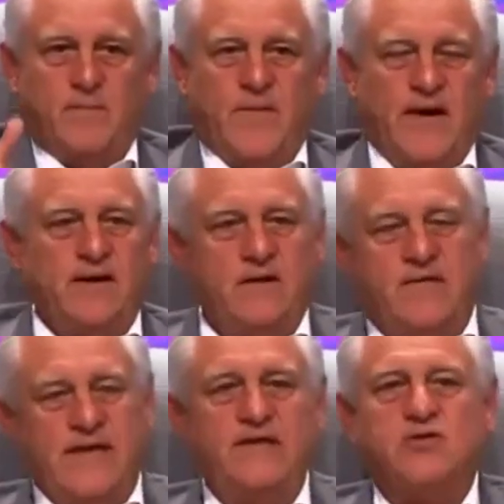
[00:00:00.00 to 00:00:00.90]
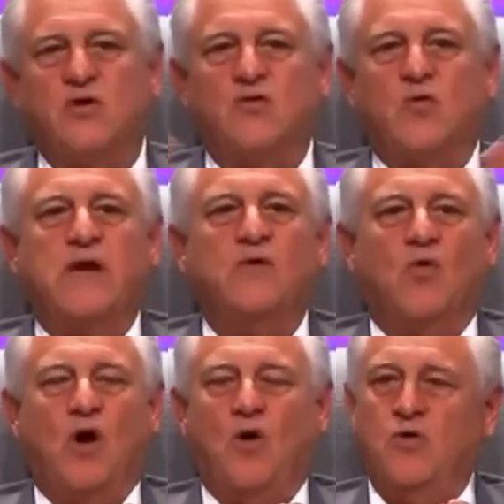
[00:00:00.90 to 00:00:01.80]
But these are three
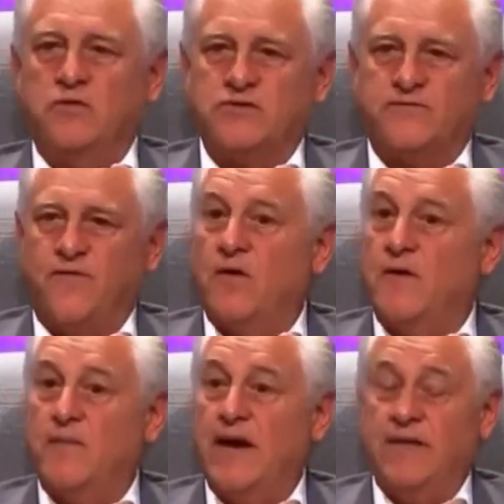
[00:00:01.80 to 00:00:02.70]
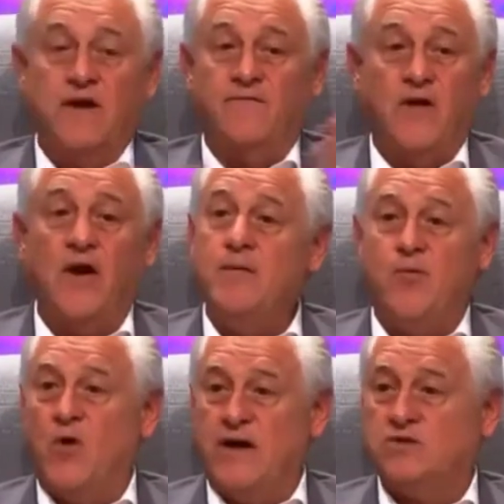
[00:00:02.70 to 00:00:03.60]
roles for the, and they're very
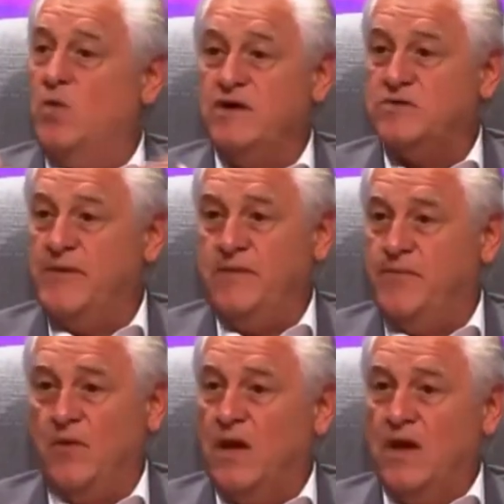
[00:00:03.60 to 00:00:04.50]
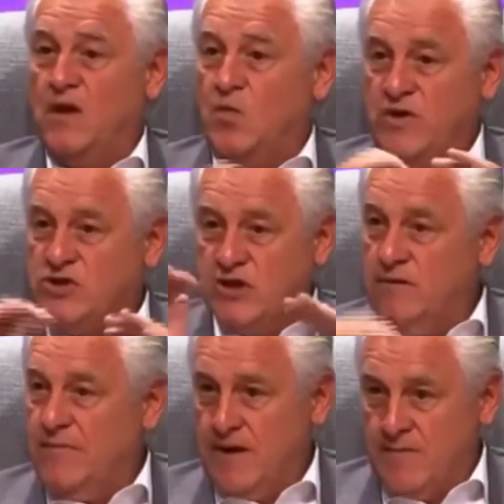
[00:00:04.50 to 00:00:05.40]
important. As Oneness people, we
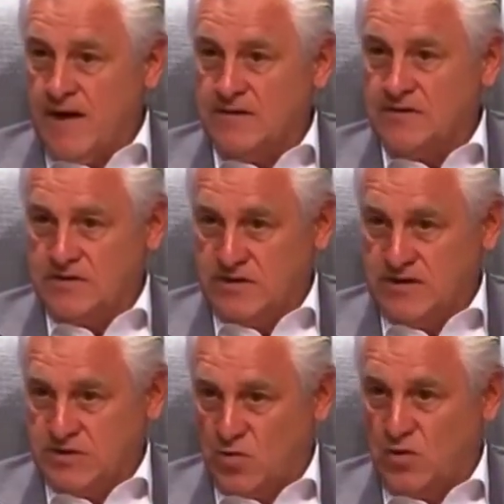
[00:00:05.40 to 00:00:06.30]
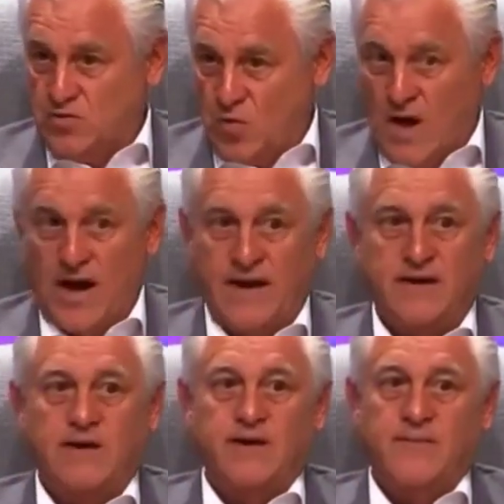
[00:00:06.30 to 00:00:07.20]
shouldn't minimize these roles. Why?
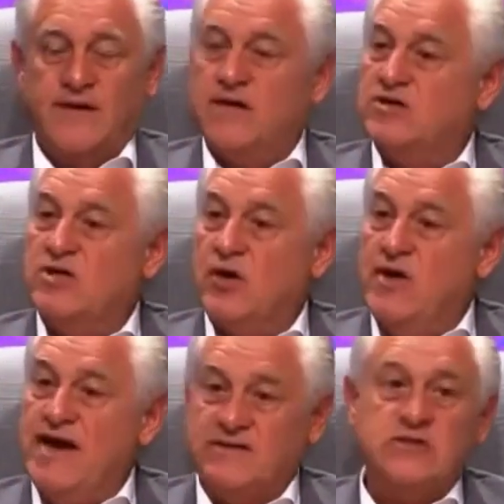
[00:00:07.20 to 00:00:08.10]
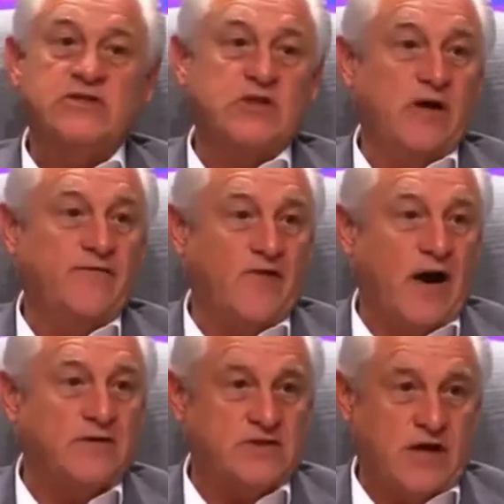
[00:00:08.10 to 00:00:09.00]
because they're necessary for
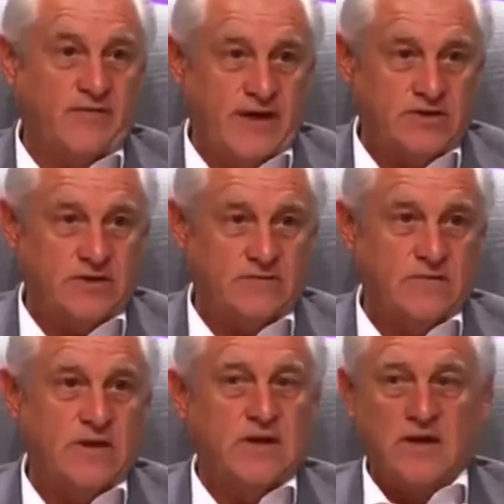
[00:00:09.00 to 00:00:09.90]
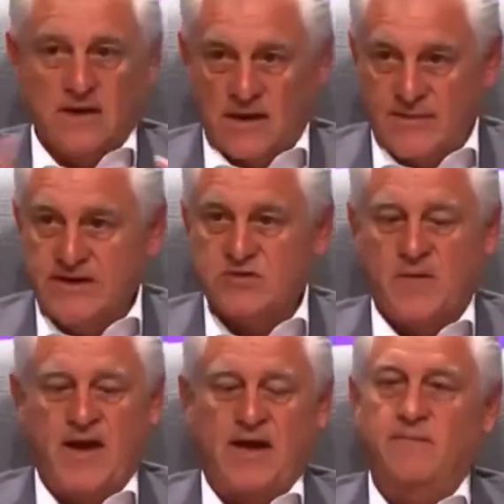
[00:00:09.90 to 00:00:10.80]
our salvation. True. Let me
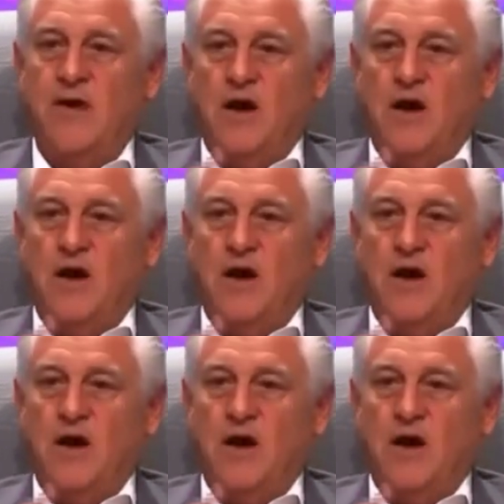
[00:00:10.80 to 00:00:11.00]
explain.